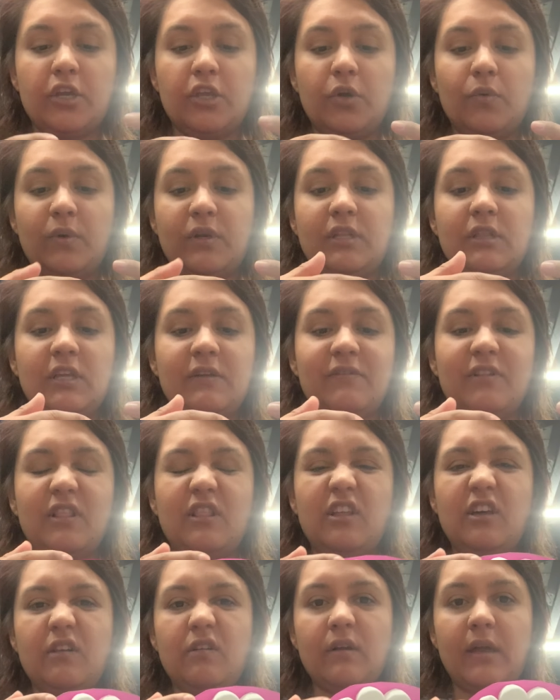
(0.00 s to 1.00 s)
You wanna leave a
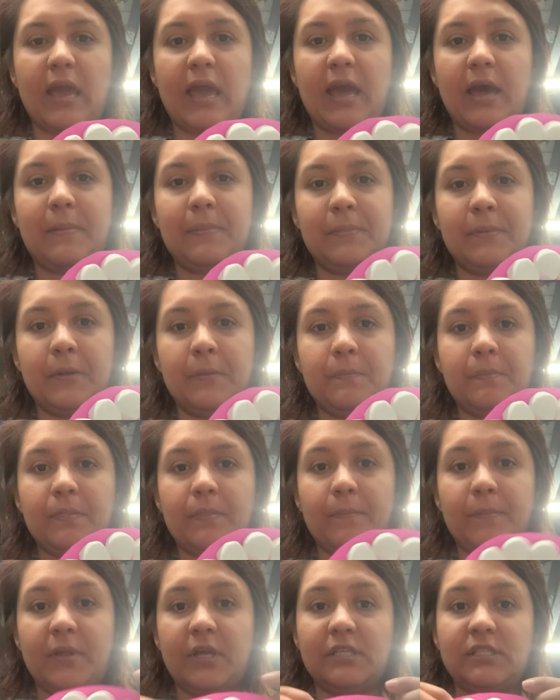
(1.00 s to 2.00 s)
little gap
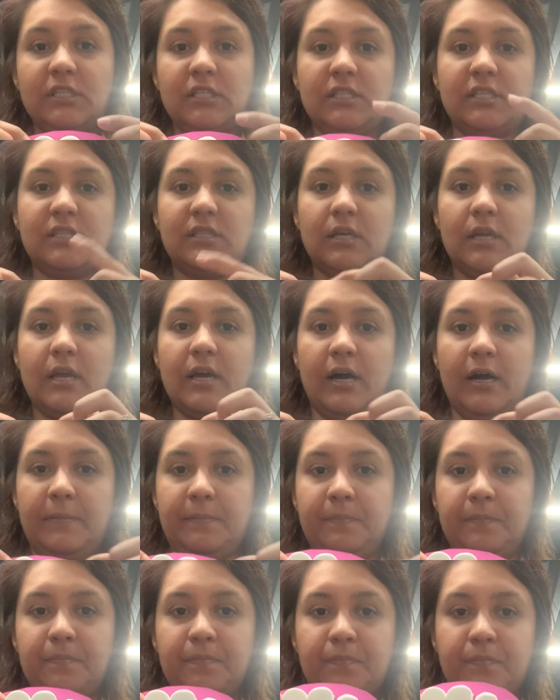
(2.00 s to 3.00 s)
because this is the
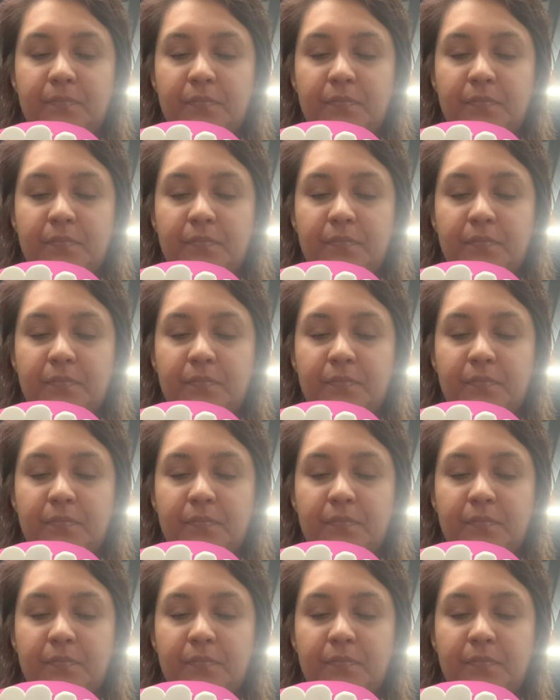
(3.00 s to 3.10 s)
gum,